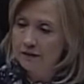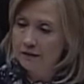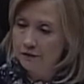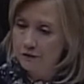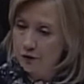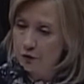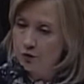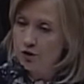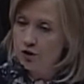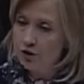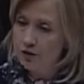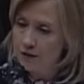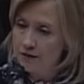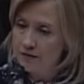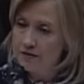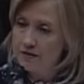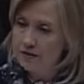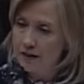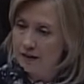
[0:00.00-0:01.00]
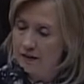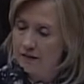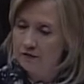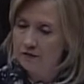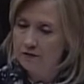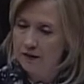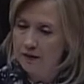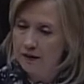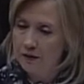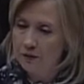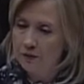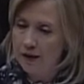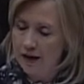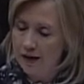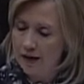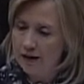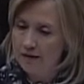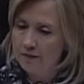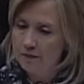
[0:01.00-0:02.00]
future instead of what
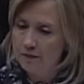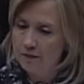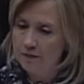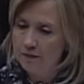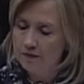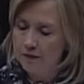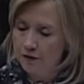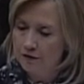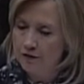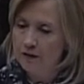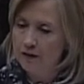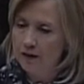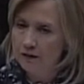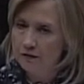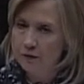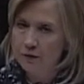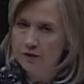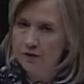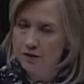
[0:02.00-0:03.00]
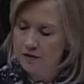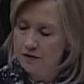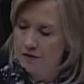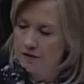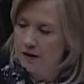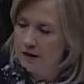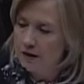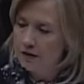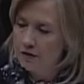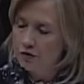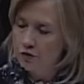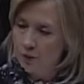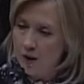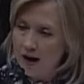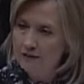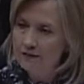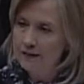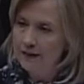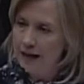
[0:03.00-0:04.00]
I am fearful of, which is
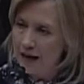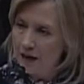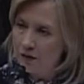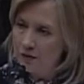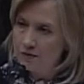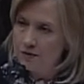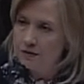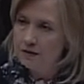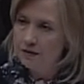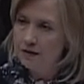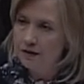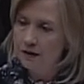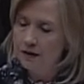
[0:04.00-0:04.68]
driving out